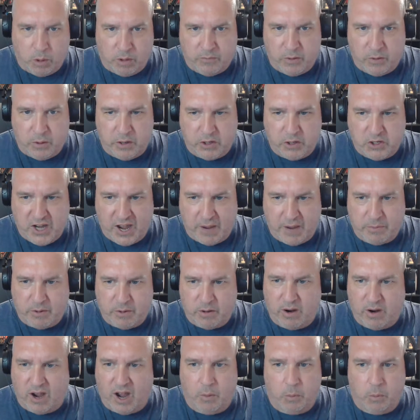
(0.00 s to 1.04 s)
of view in a
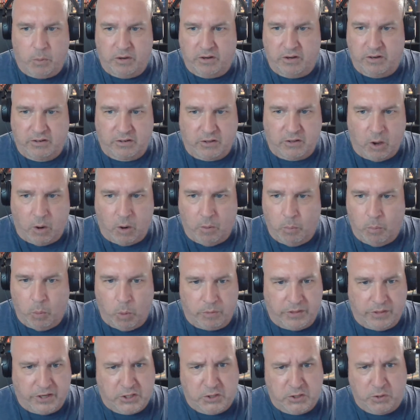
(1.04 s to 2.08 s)
chapter, I wouldn't go more
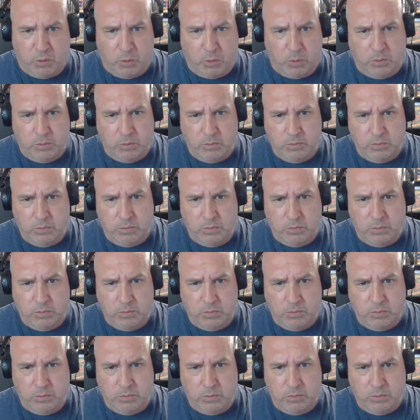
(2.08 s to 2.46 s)
than 2.